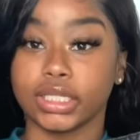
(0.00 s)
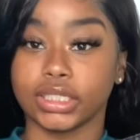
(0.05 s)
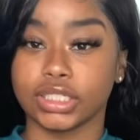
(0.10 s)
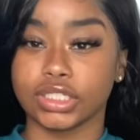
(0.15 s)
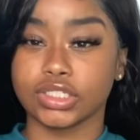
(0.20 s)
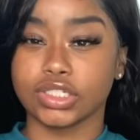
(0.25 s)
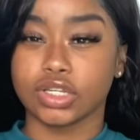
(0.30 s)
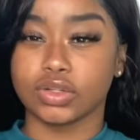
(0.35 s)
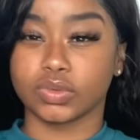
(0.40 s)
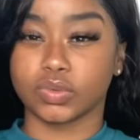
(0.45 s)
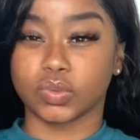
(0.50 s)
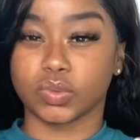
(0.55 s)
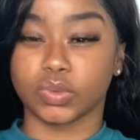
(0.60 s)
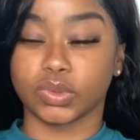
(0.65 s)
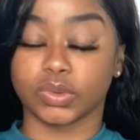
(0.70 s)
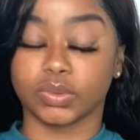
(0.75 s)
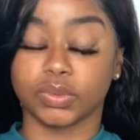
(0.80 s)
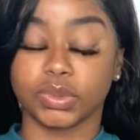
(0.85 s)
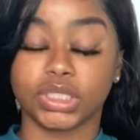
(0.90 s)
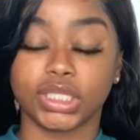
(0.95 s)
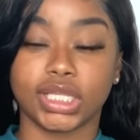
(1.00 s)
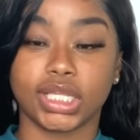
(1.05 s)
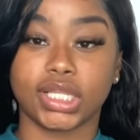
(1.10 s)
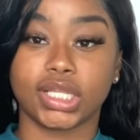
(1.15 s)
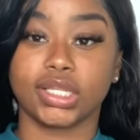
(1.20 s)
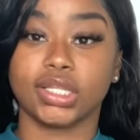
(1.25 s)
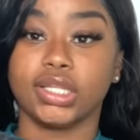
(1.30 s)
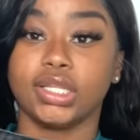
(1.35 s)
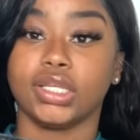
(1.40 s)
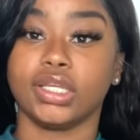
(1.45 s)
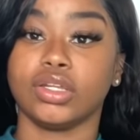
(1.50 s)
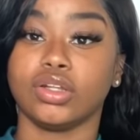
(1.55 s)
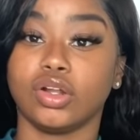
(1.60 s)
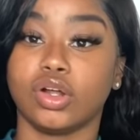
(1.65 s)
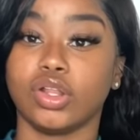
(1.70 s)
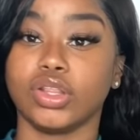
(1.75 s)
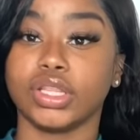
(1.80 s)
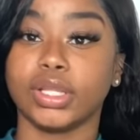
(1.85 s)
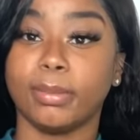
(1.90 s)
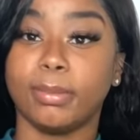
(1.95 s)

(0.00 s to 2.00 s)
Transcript: these were really clean on the